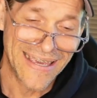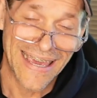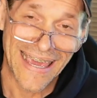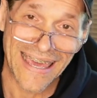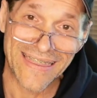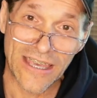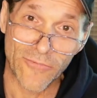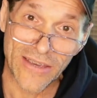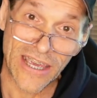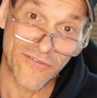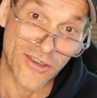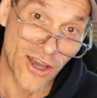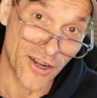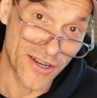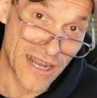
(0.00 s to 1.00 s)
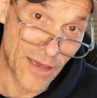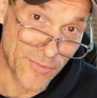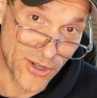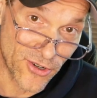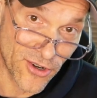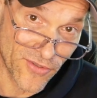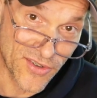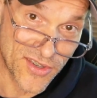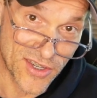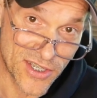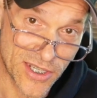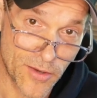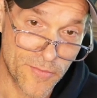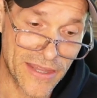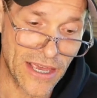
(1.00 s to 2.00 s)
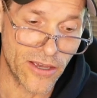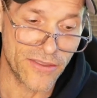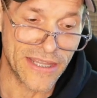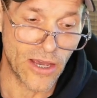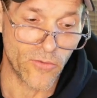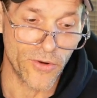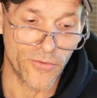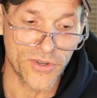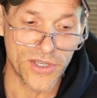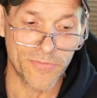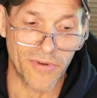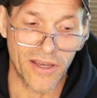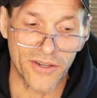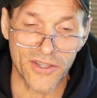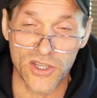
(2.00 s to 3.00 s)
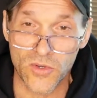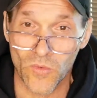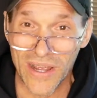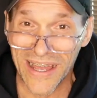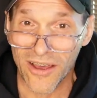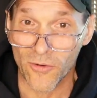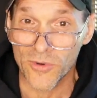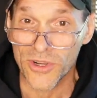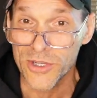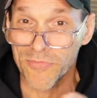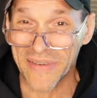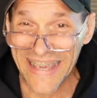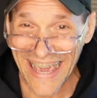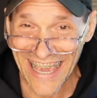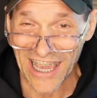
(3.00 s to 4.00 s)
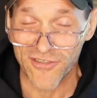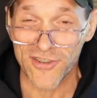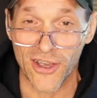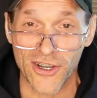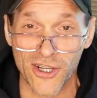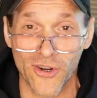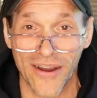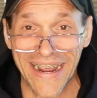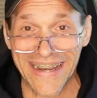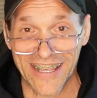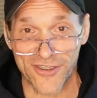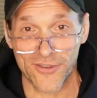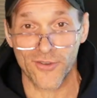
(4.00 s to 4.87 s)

And then we have the autonomic nervous system that would respond as well, which behaves on a gradient.